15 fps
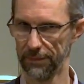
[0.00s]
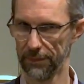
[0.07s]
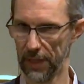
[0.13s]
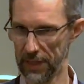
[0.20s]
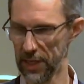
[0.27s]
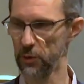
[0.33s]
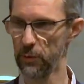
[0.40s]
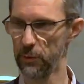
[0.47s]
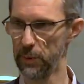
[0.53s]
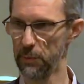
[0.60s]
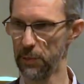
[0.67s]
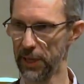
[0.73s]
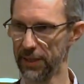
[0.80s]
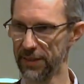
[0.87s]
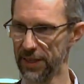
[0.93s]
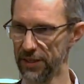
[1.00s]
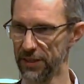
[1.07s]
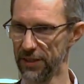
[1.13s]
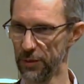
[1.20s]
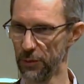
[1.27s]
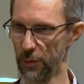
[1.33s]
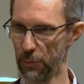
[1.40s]
Unless we've been paying
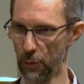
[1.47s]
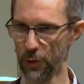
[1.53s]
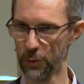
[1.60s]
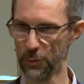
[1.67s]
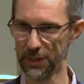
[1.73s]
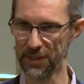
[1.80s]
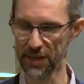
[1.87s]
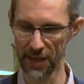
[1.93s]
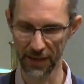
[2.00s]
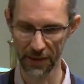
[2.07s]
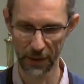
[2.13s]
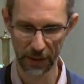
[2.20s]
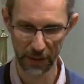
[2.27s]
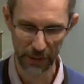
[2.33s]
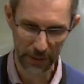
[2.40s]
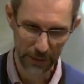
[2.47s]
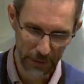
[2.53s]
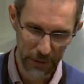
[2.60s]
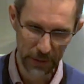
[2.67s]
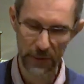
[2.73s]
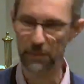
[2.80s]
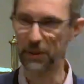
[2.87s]
attention to what Paul has been saying.
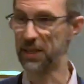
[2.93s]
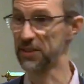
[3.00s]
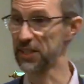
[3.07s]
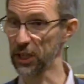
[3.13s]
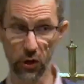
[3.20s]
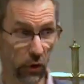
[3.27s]
Because it